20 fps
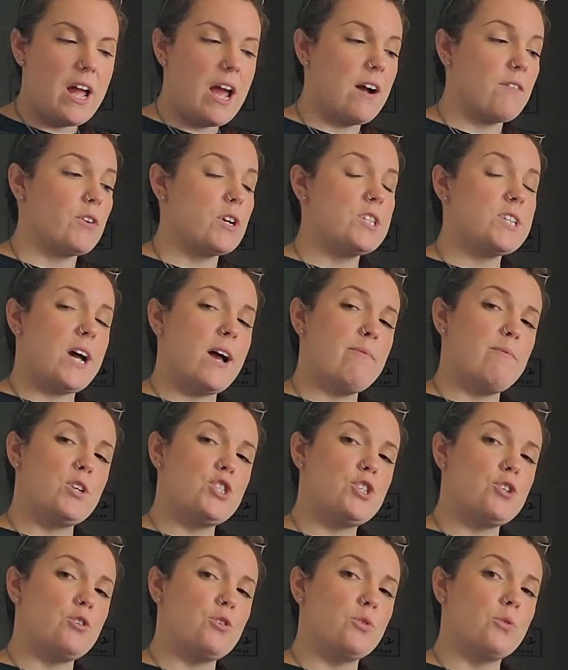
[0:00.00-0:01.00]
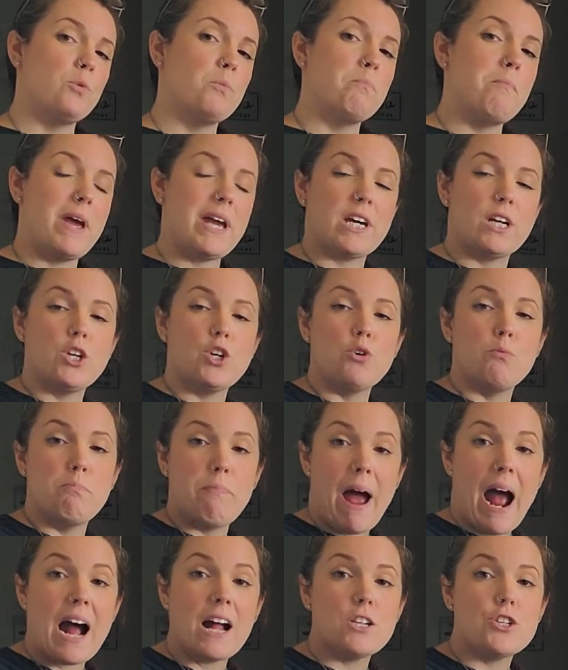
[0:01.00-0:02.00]
Every time that you make a new
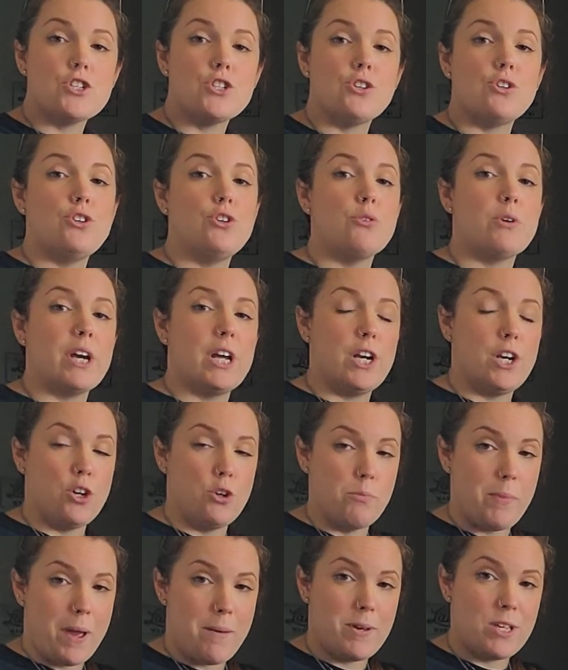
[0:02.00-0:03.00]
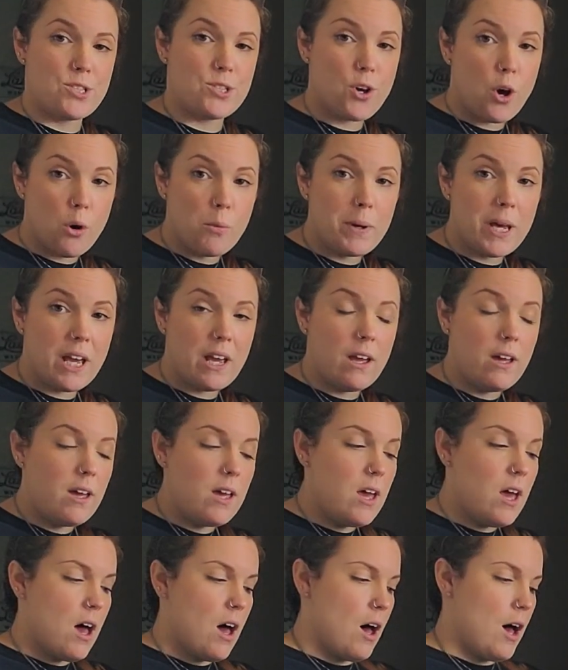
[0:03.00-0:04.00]
batch, you get a new baby scoby.
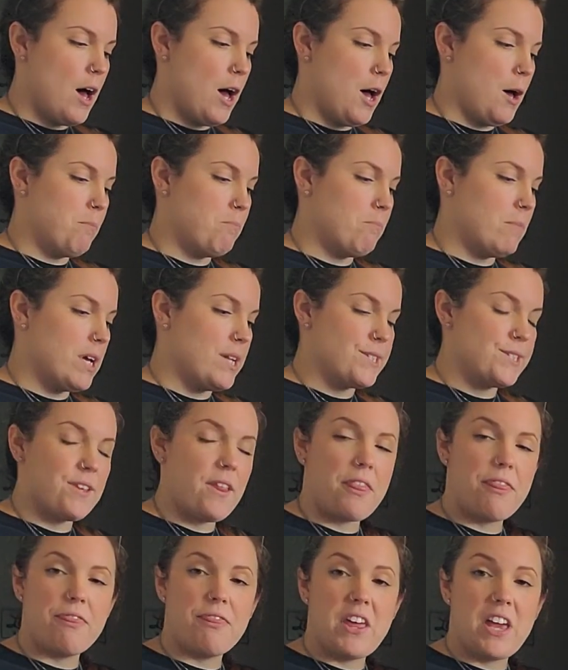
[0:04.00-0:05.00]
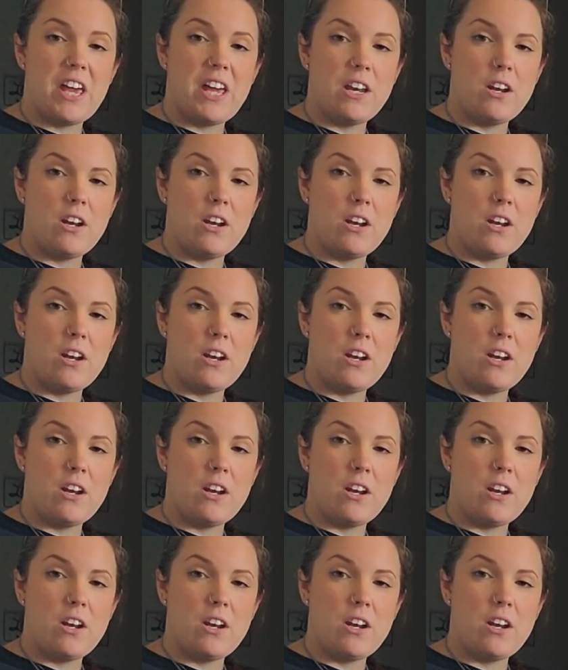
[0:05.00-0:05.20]
It's thin.